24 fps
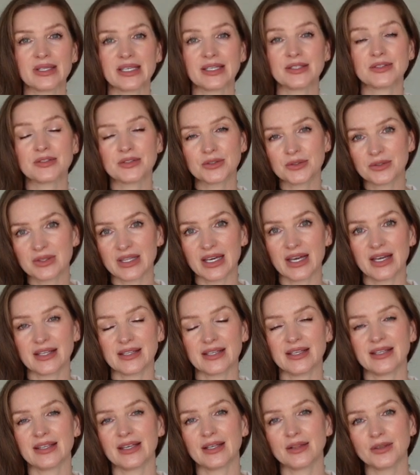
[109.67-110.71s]
I do that
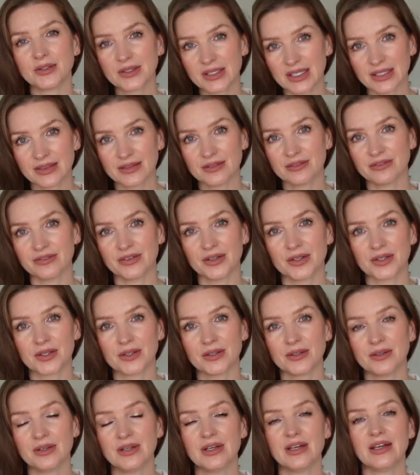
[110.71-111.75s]
and I look at the
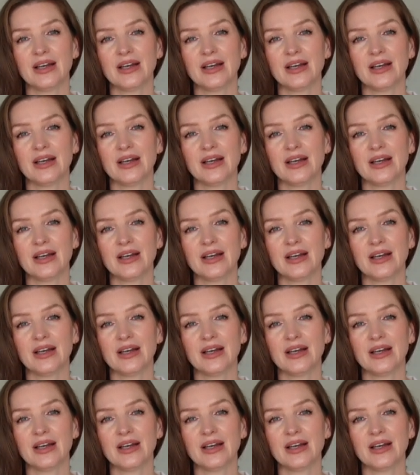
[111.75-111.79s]
photo,